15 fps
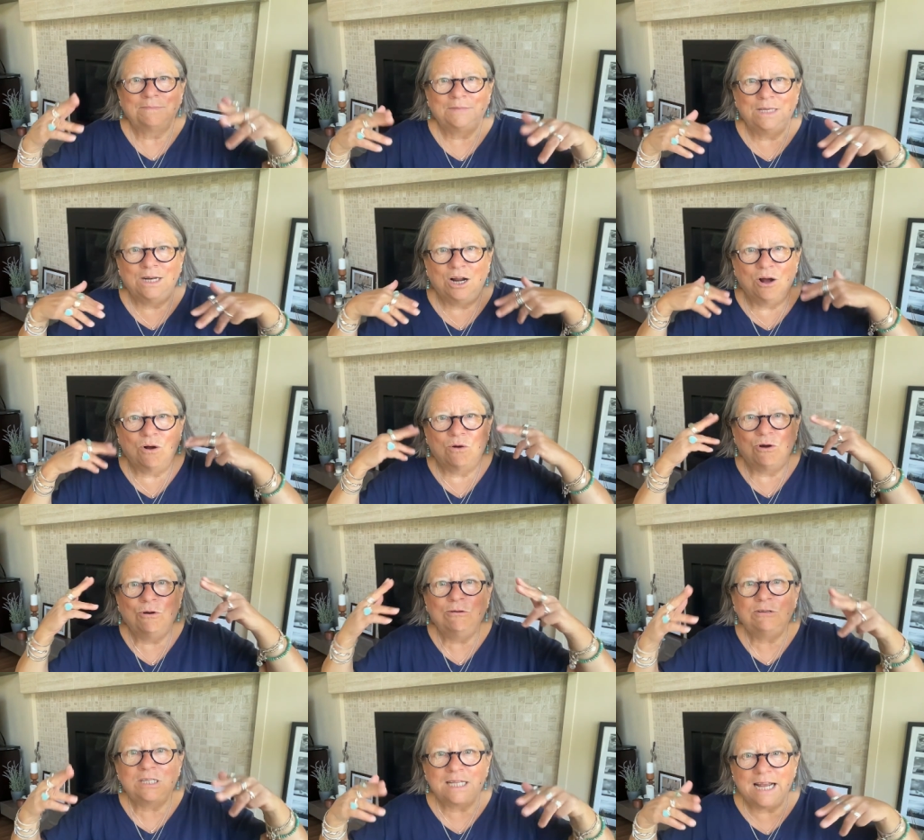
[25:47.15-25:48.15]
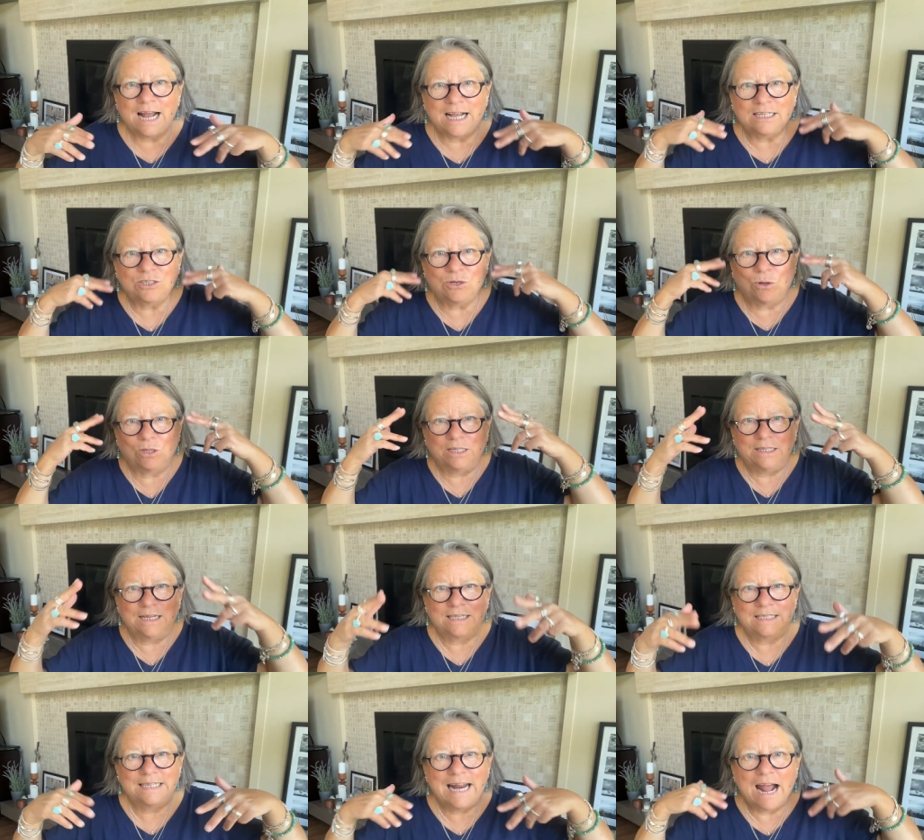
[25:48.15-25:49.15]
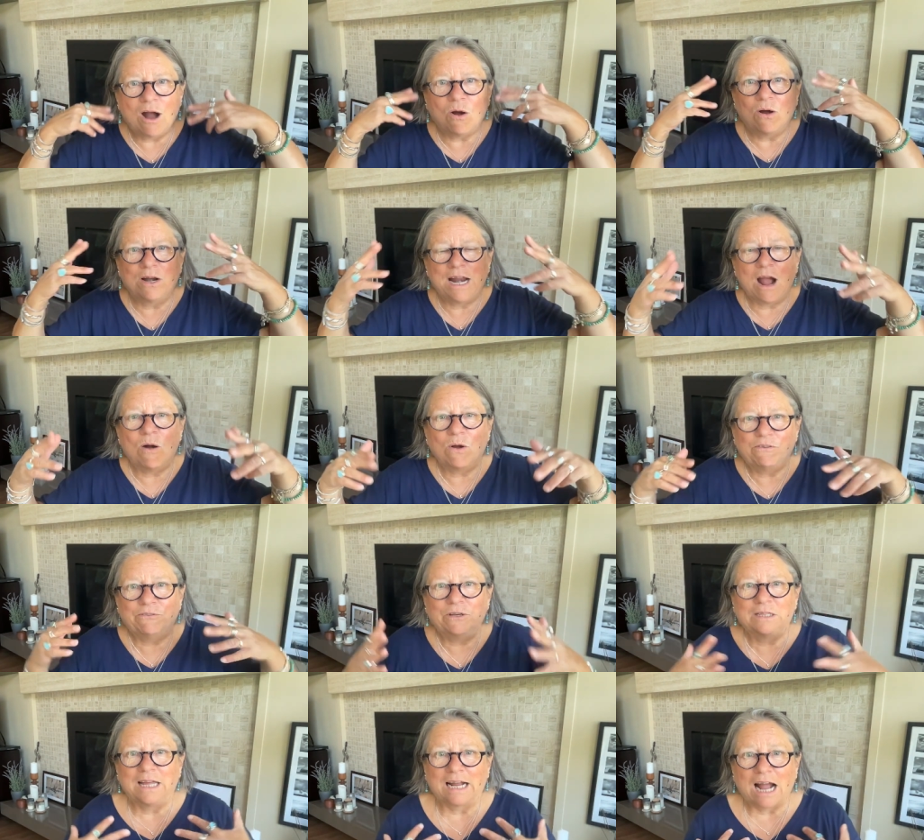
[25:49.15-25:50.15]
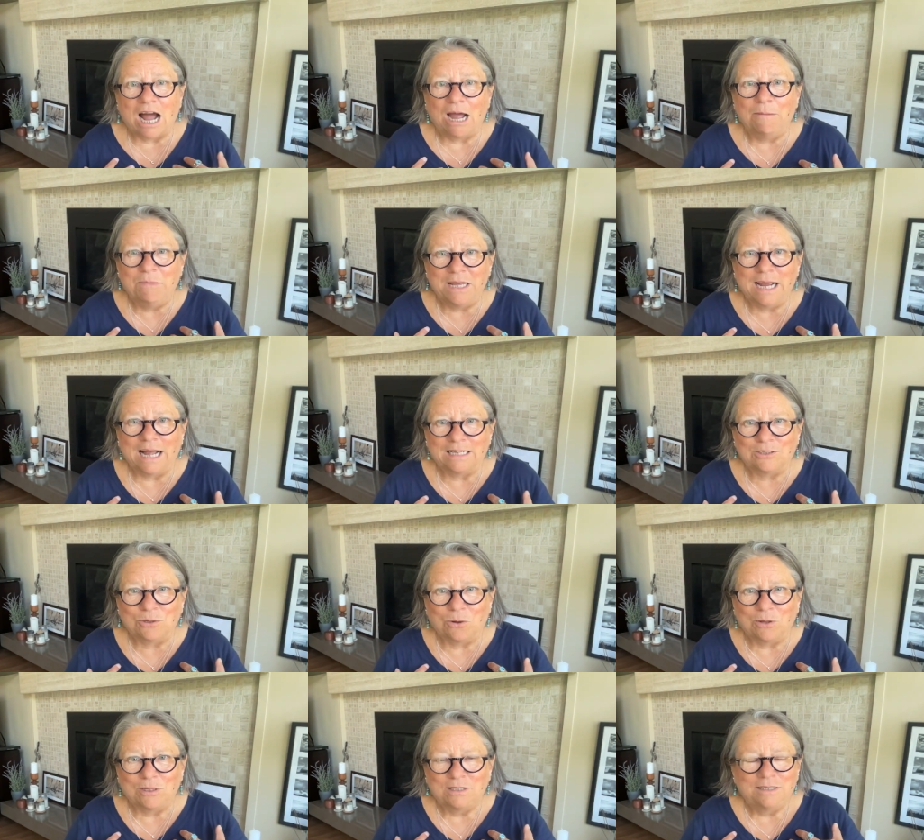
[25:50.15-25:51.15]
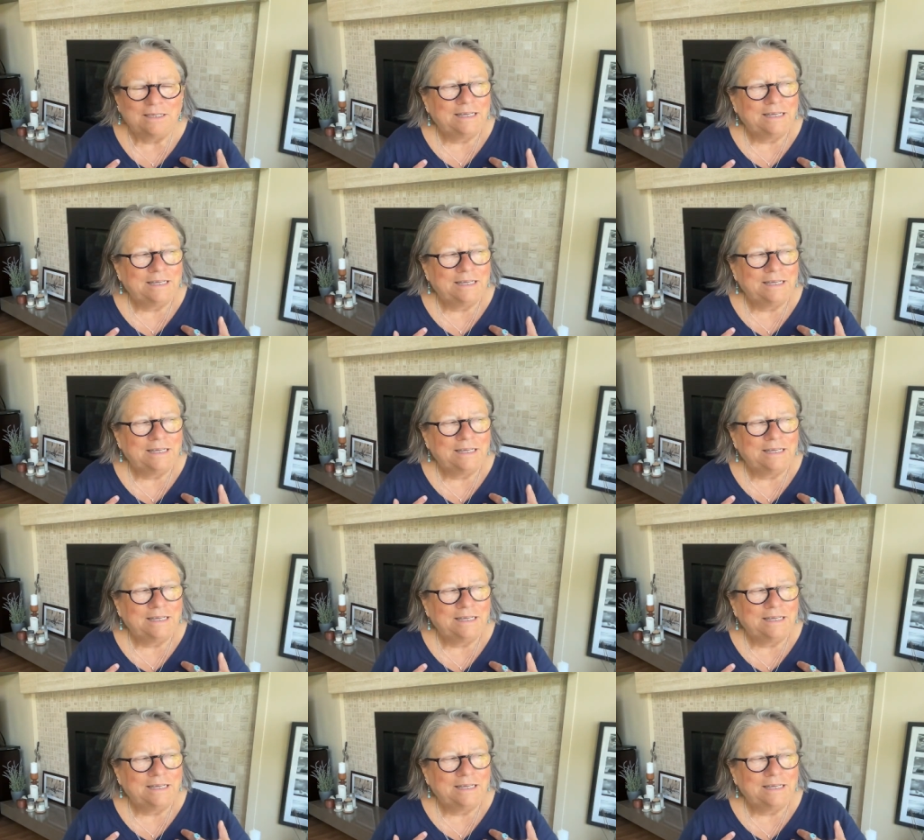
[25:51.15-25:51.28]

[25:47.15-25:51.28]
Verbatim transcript: You know, who's the asshole in this? Now now I feel like I'm the asshole.